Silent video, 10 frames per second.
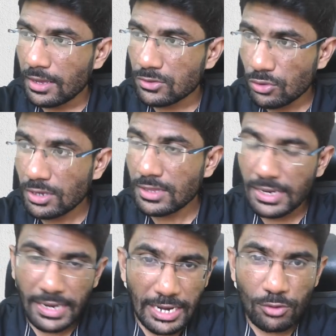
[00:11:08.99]
so that
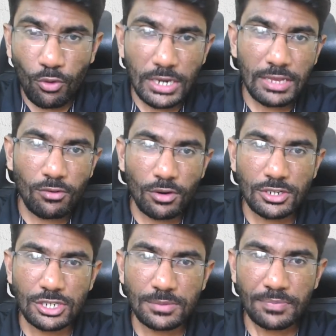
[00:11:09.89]
they tell you what they
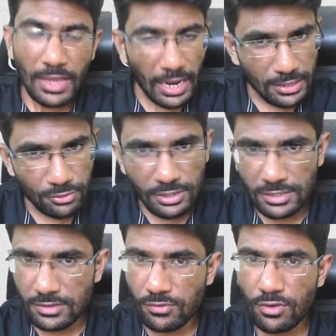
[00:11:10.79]
want and you
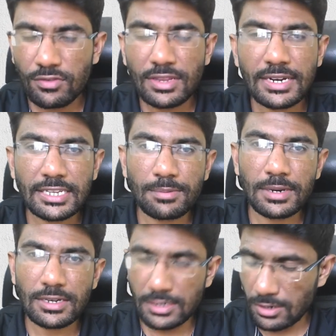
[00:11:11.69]
just fulfill that
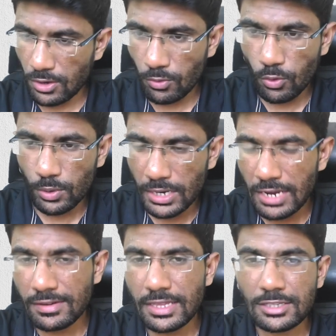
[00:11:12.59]
expectation or
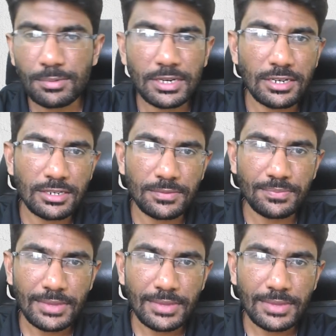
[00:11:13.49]
overdeliver the expectation.